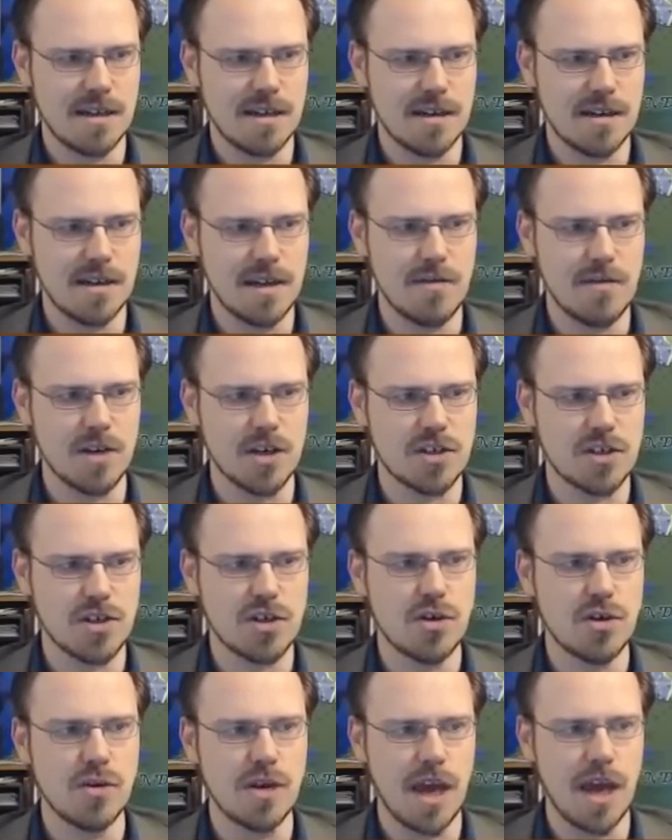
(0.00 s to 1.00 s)
even
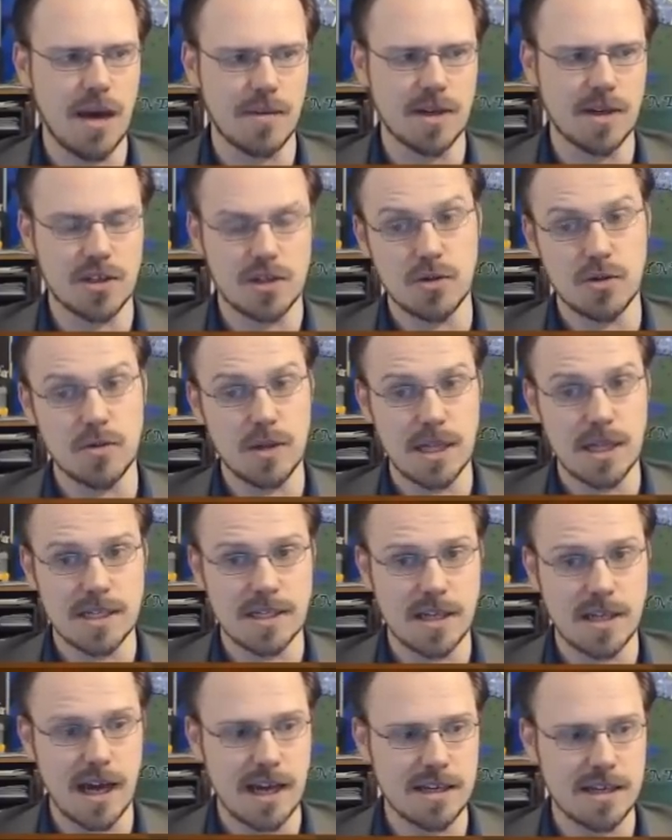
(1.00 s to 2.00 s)
two damage, assuming this
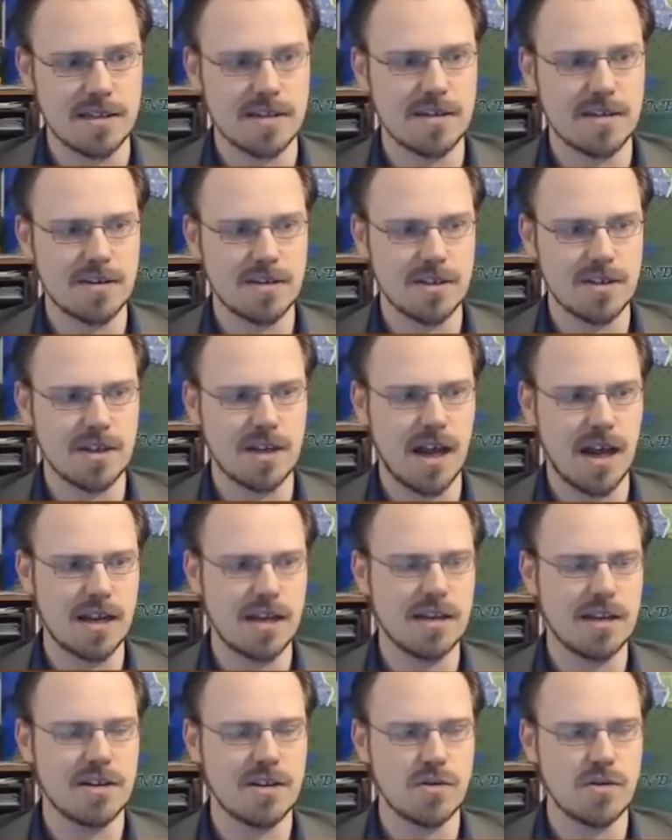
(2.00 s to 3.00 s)
dies, she, I
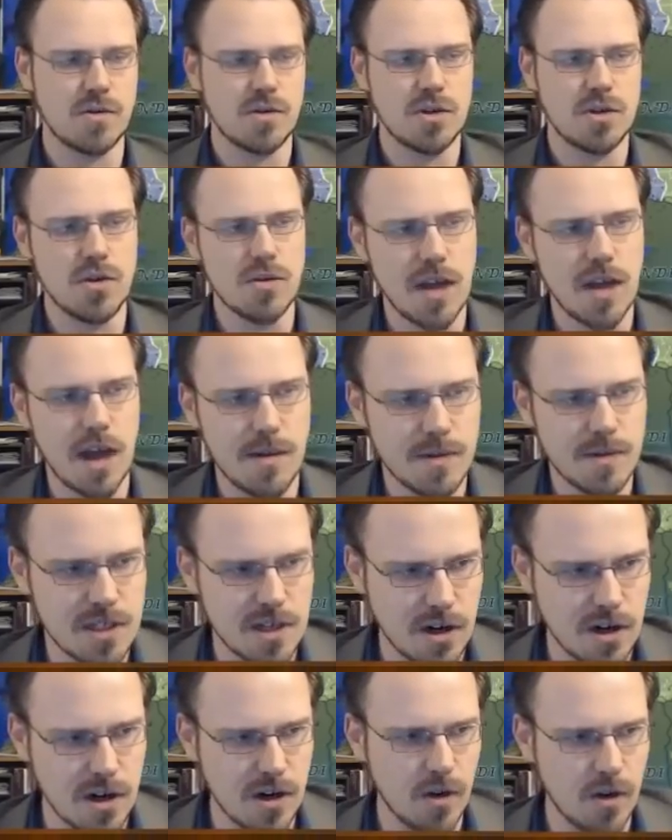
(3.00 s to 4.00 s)
need to do two damage
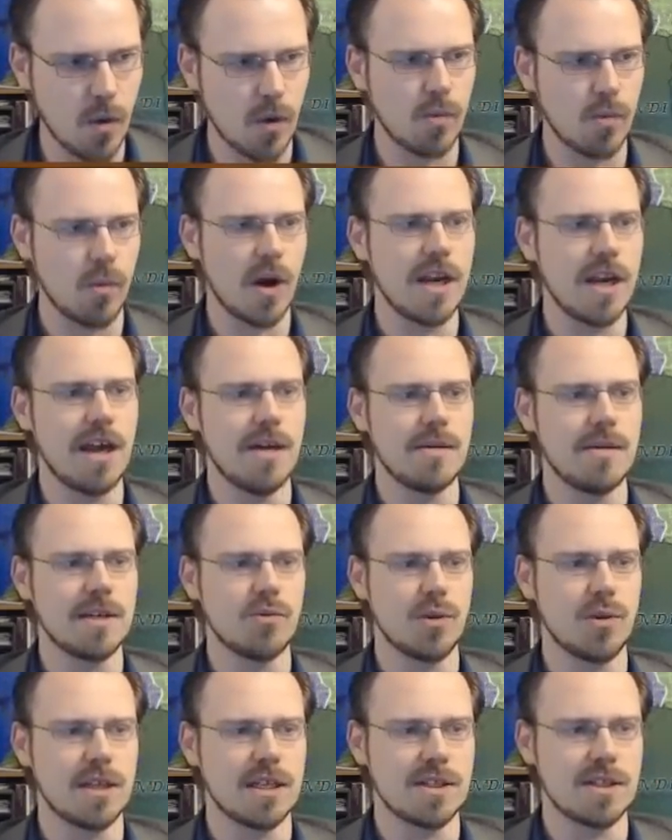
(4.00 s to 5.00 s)
to her or one damage
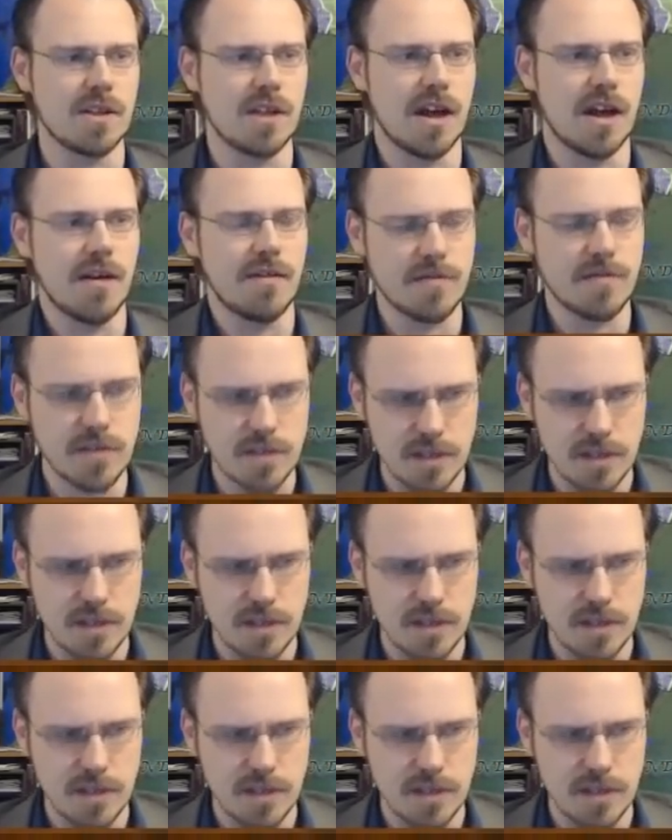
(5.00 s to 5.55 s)
with this alive to